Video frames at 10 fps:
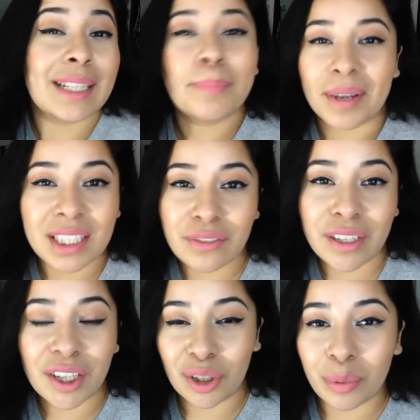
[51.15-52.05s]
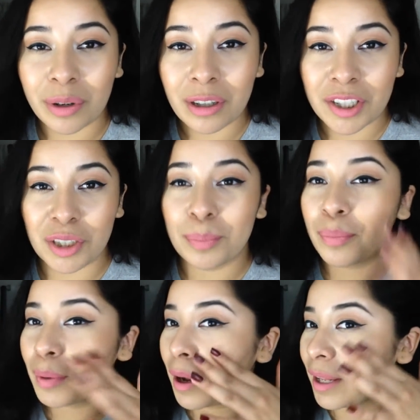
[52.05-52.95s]
best feeling in the world, because
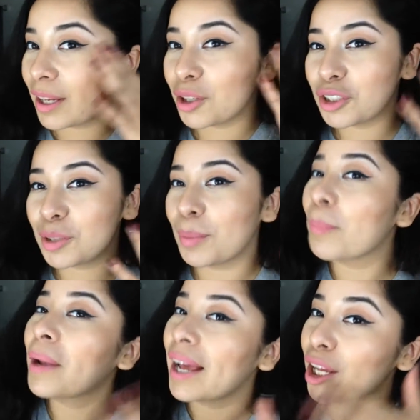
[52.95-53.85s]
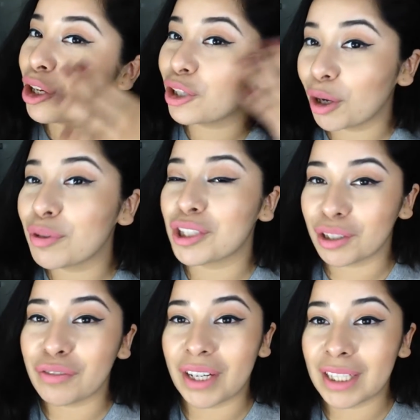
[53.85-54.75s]
you're just applying glow to
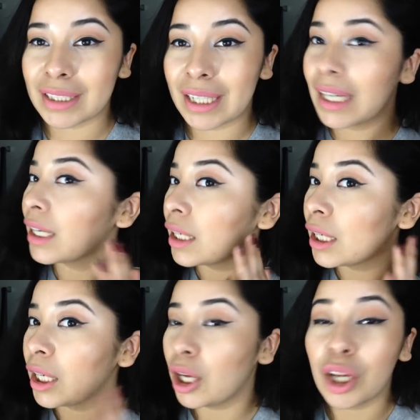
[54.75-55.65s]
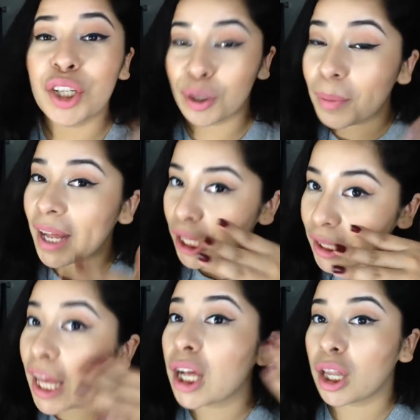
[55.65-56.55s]
your face, like you're applying
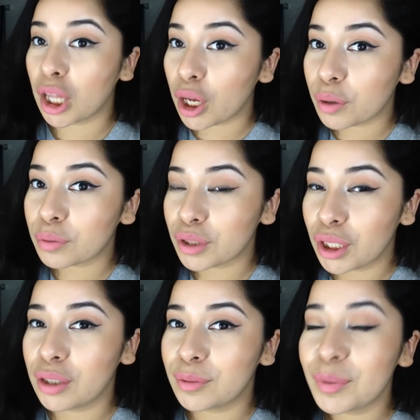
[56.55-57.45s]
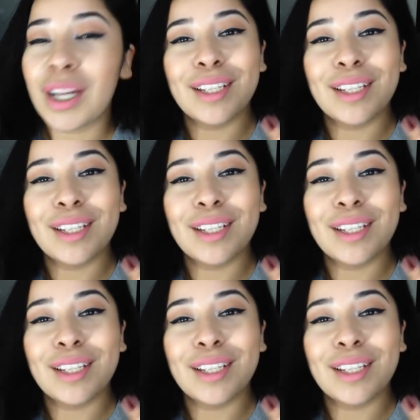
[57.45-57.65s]
that glow, you know.